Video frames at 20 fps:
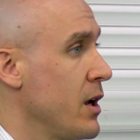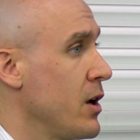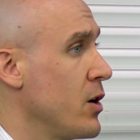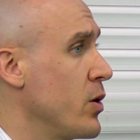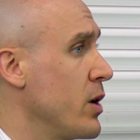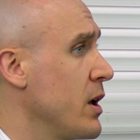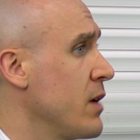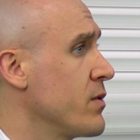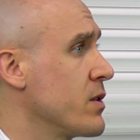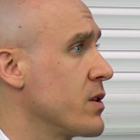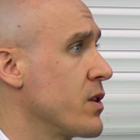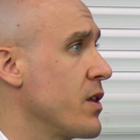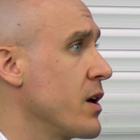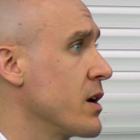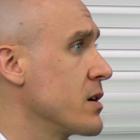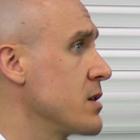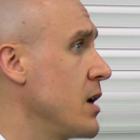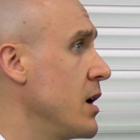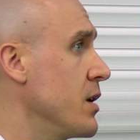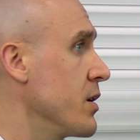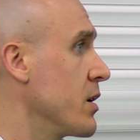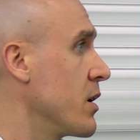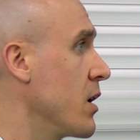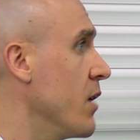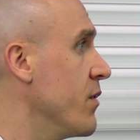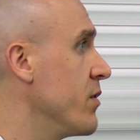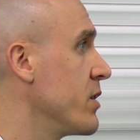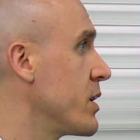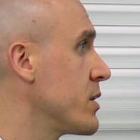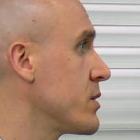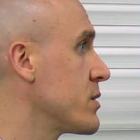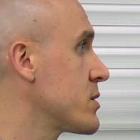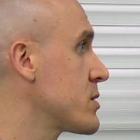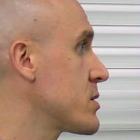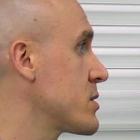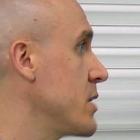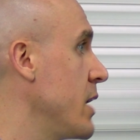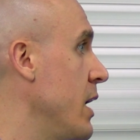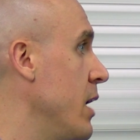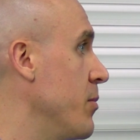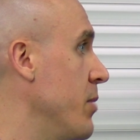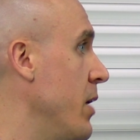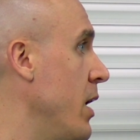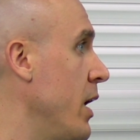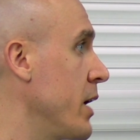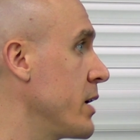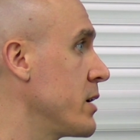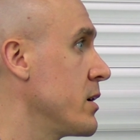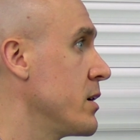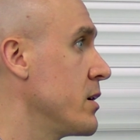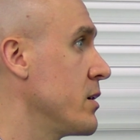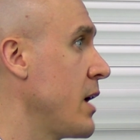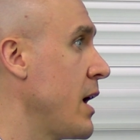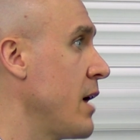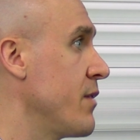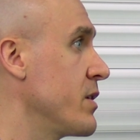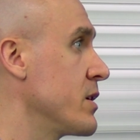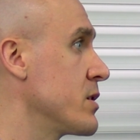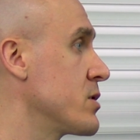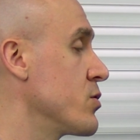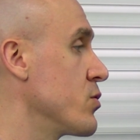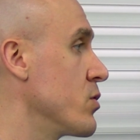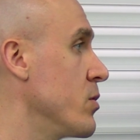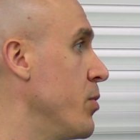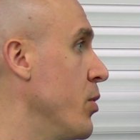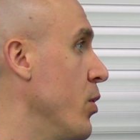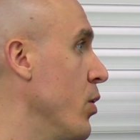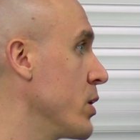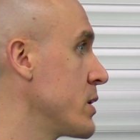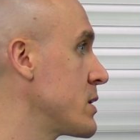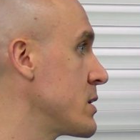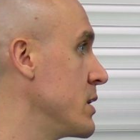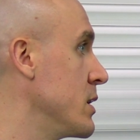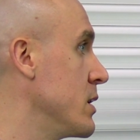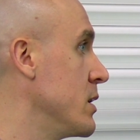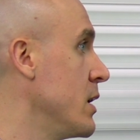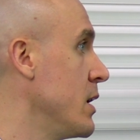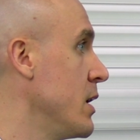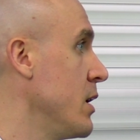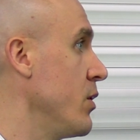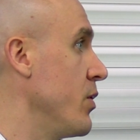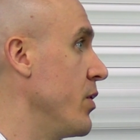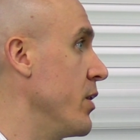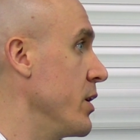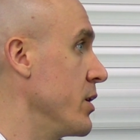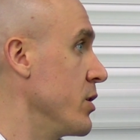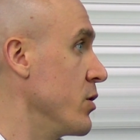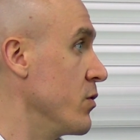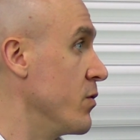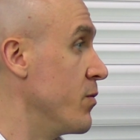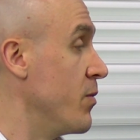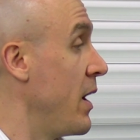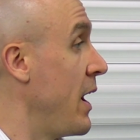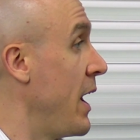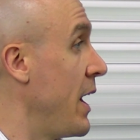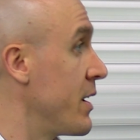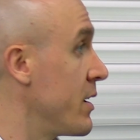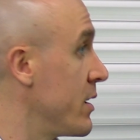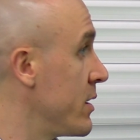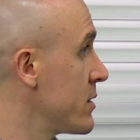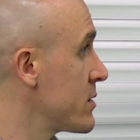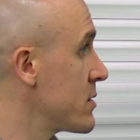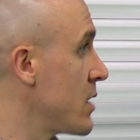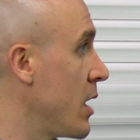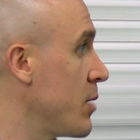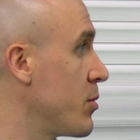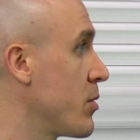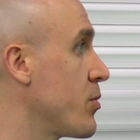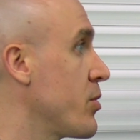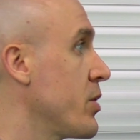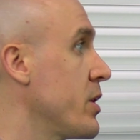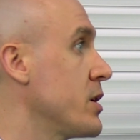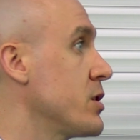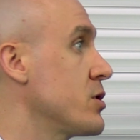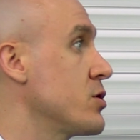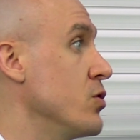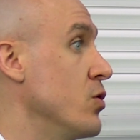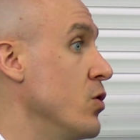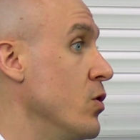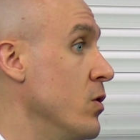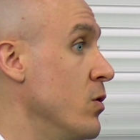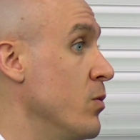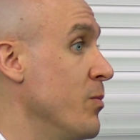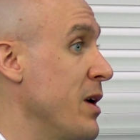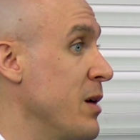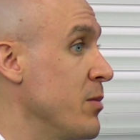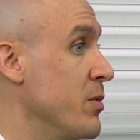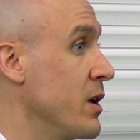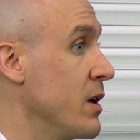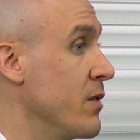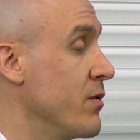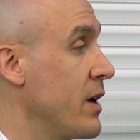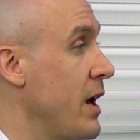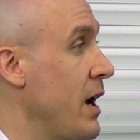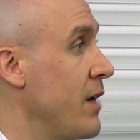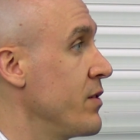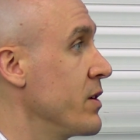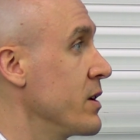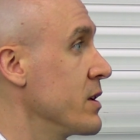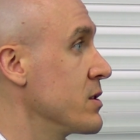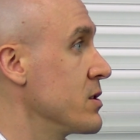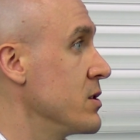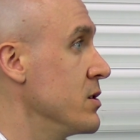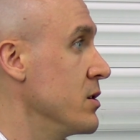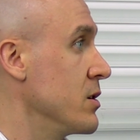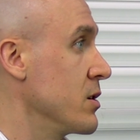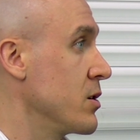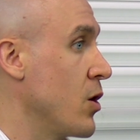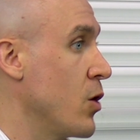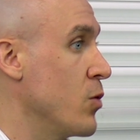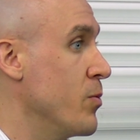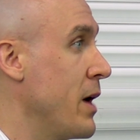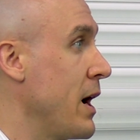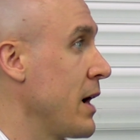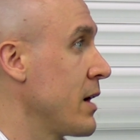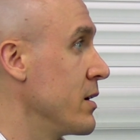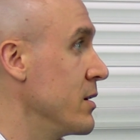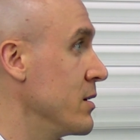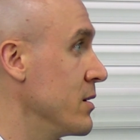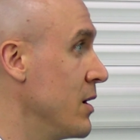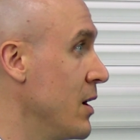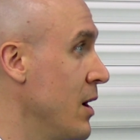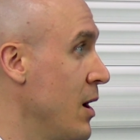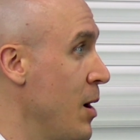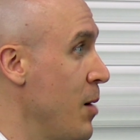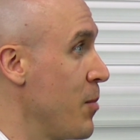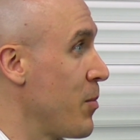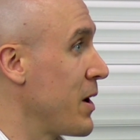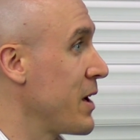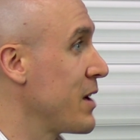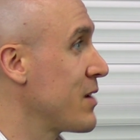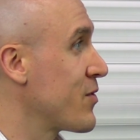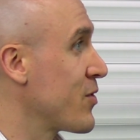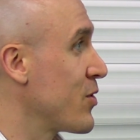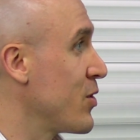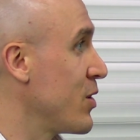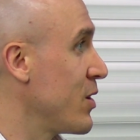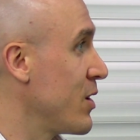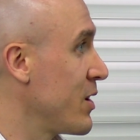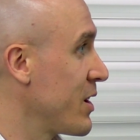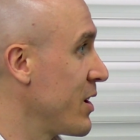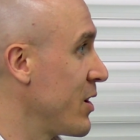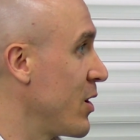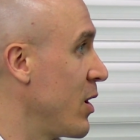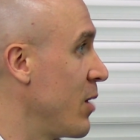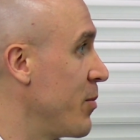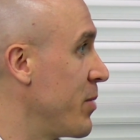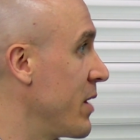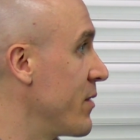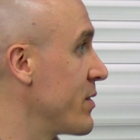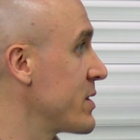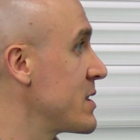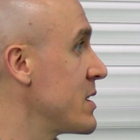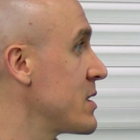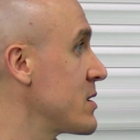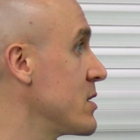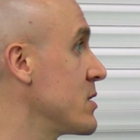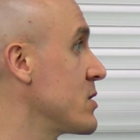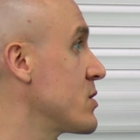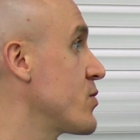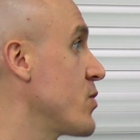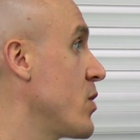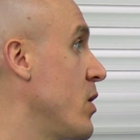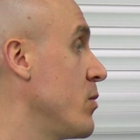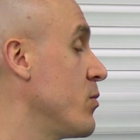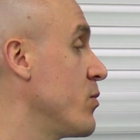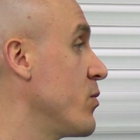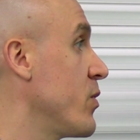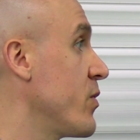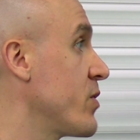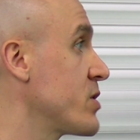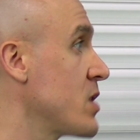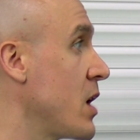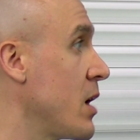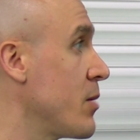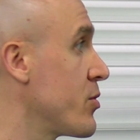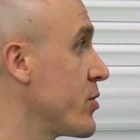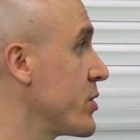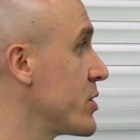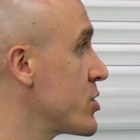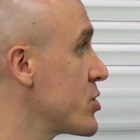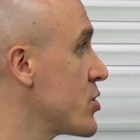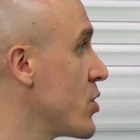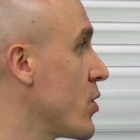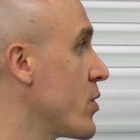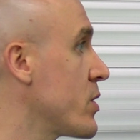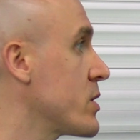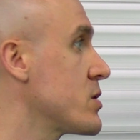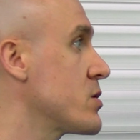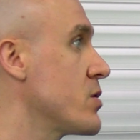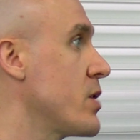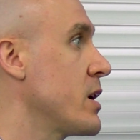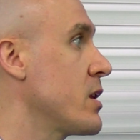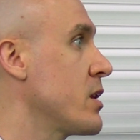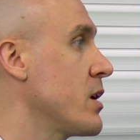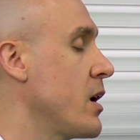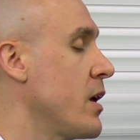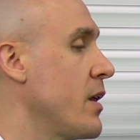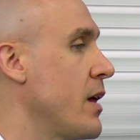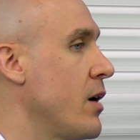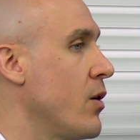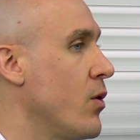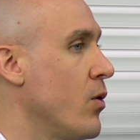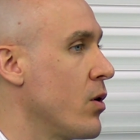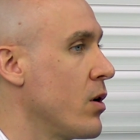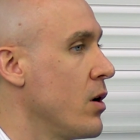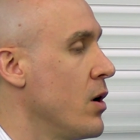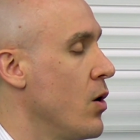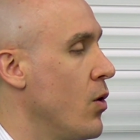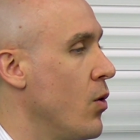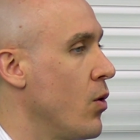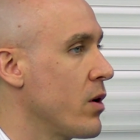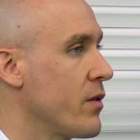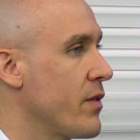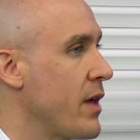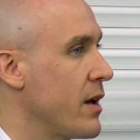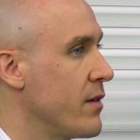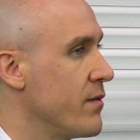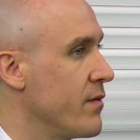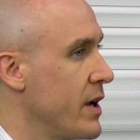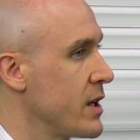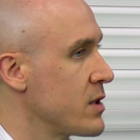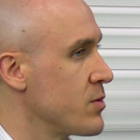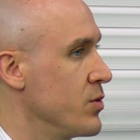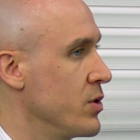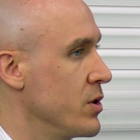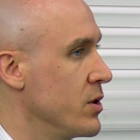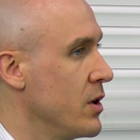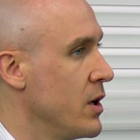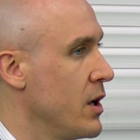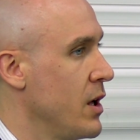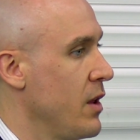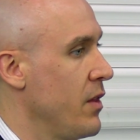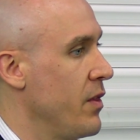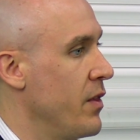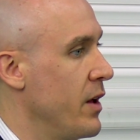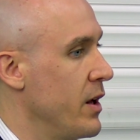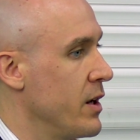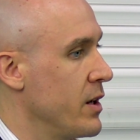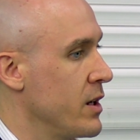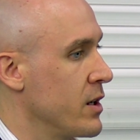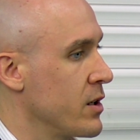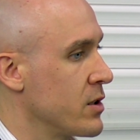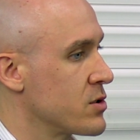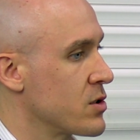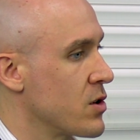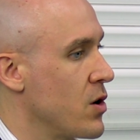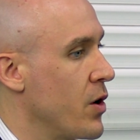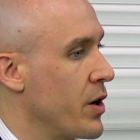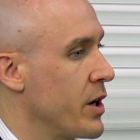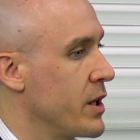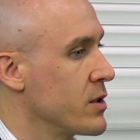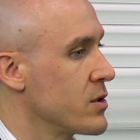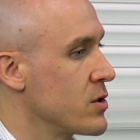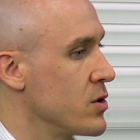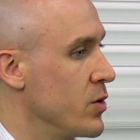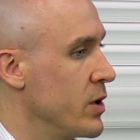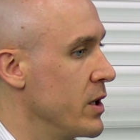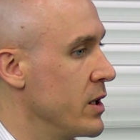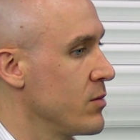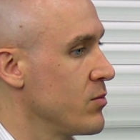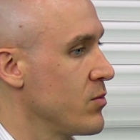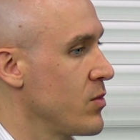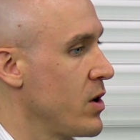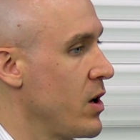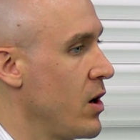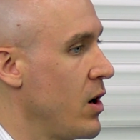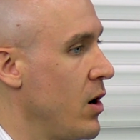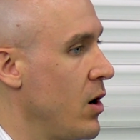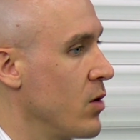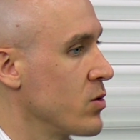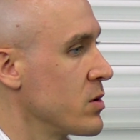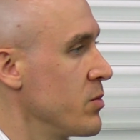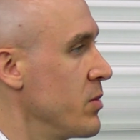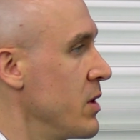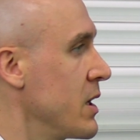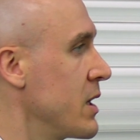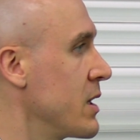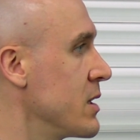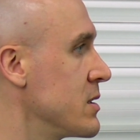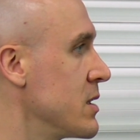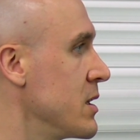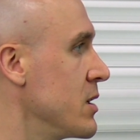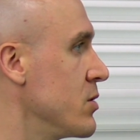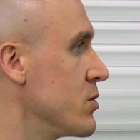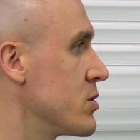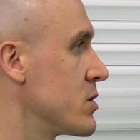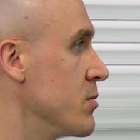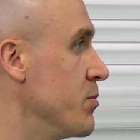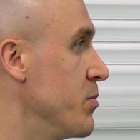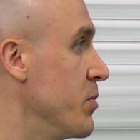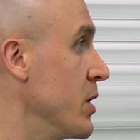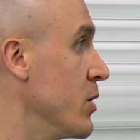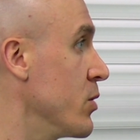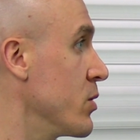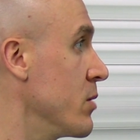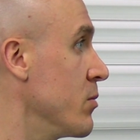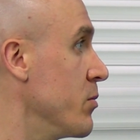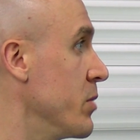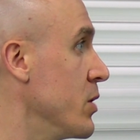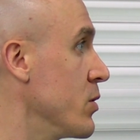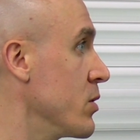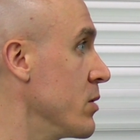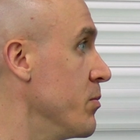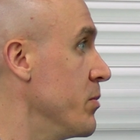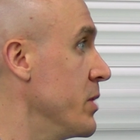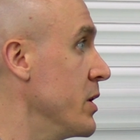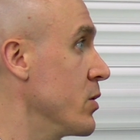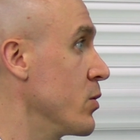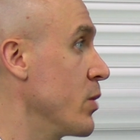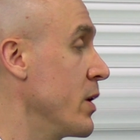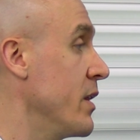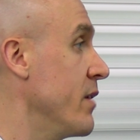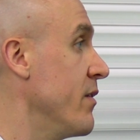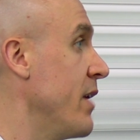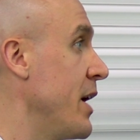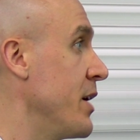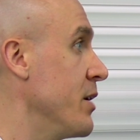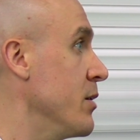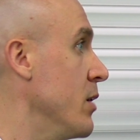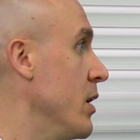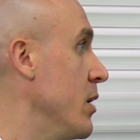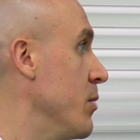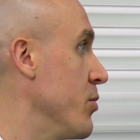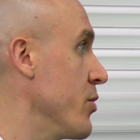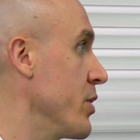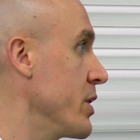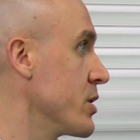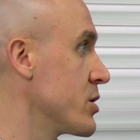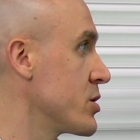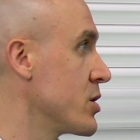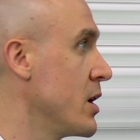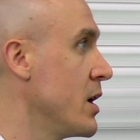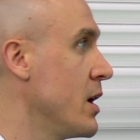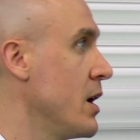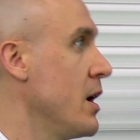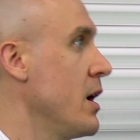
even things like the governance behind it, having to report it, that you've had a cyber breach, or maybe even having to go back and plead for, a bit of assistance from cyber insurance or anything like that. All of that investment that has gone into it ultimately continues to build and build and build when they've had a breach.